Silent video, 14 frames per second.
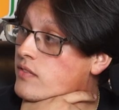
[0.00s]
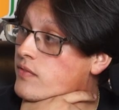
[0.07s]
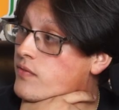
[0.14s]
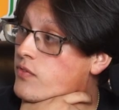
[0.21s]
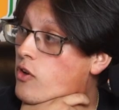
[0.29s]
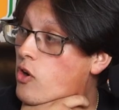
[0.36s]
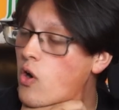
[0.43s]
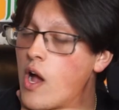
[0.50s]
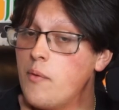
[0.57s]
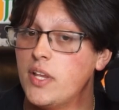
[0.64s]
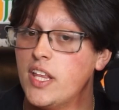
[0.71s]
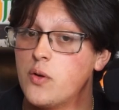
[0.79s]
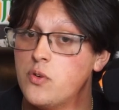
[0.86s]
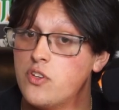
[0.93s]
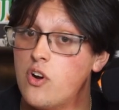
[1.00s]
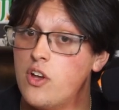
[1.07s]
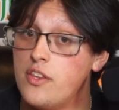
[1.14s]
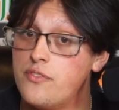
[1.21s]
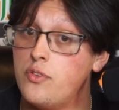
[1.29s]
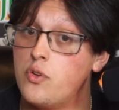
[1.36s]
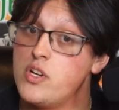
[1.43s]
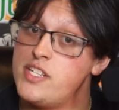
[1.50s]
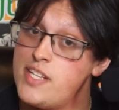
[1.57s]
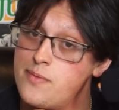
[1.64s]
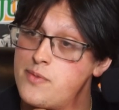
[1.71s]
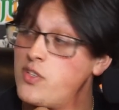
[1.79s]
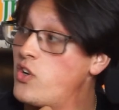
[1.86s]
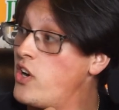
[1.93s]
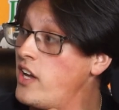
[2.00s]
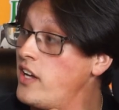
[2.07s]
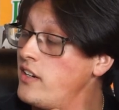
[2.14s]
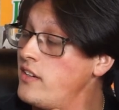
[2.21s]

Or how about like when they're on the floor, he steps on their head.